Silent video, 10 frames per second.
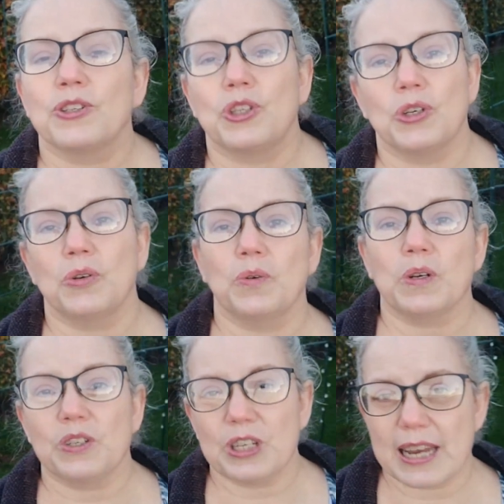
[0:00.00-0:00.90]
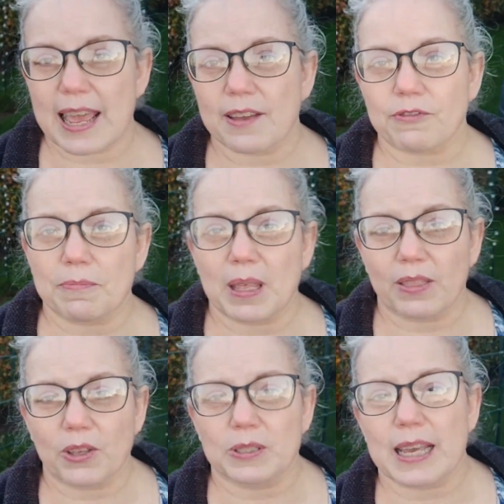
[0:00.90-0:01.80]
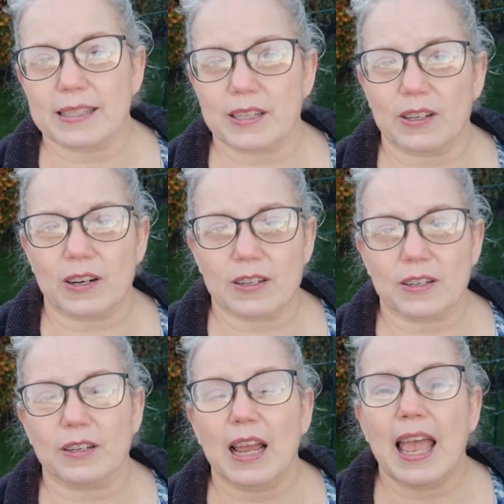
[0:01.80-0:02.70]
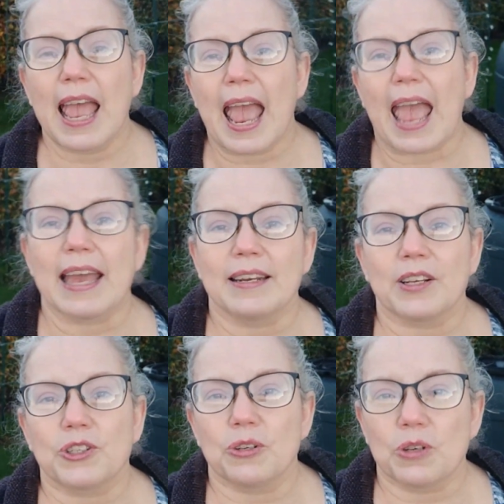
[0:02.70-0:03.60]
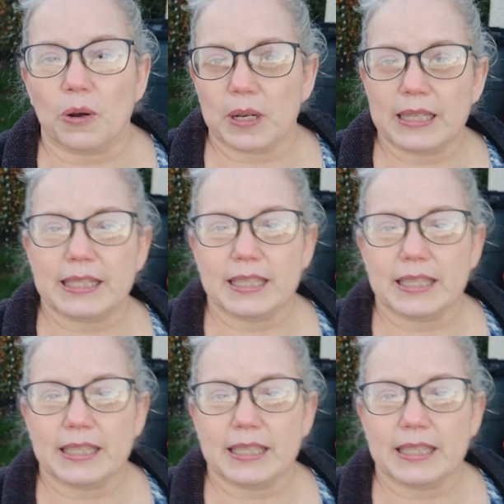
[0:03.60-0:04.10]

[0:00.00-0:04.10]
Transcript: to Janette from The Enthusiastic Gardener and to Tony C.